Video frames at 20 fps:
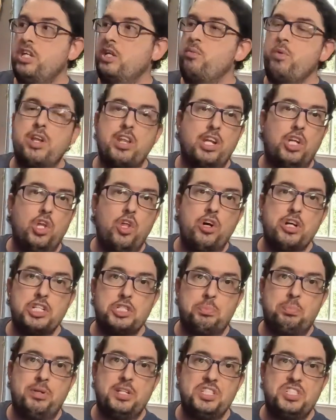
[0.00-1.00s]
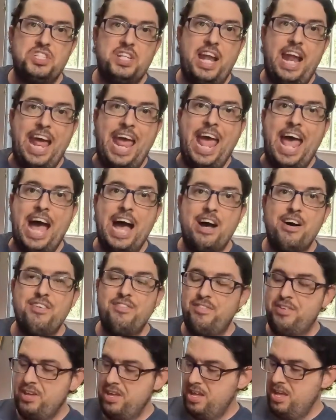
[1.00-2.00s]
like one of the longest prints that I
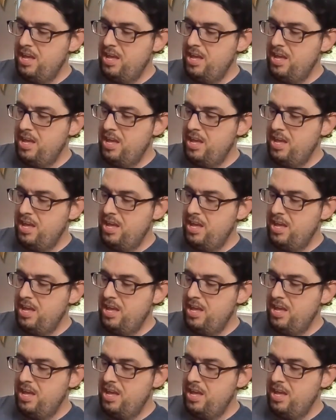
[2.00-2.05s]
have.